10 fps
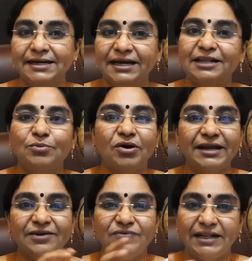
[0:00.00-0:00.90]
In the
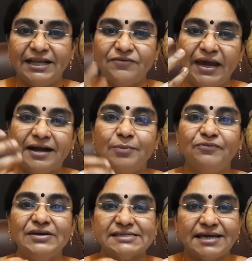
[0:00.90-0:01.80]
morning when they wake
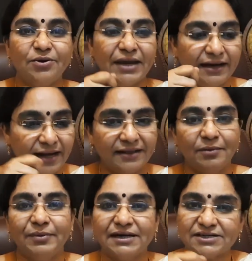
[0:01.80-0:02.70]
up, we say, okay, take the
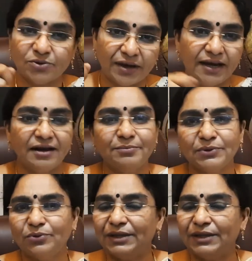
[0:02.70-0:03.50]
brush, okay, come do.